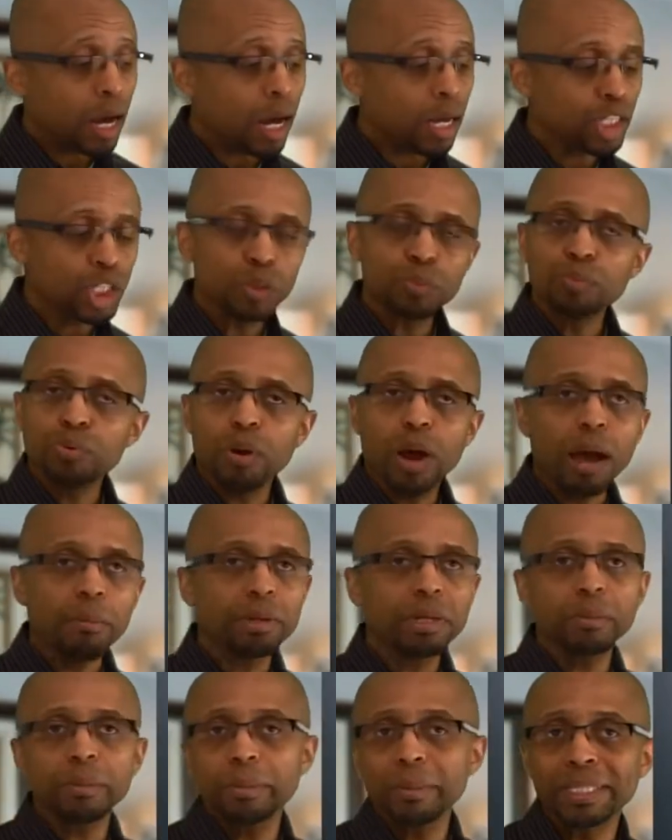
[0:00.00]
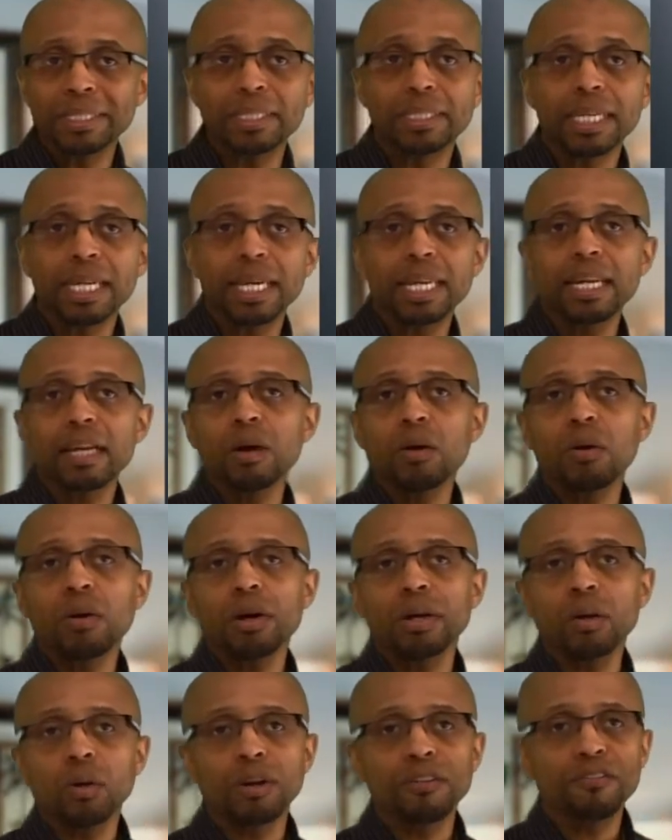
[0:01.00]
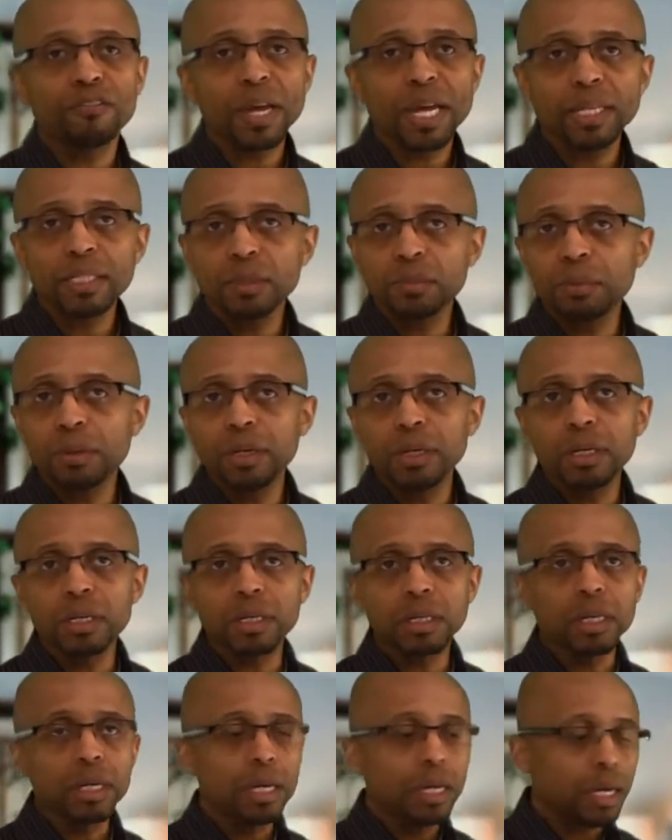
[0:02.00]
You've probably been seeing it on Facebook,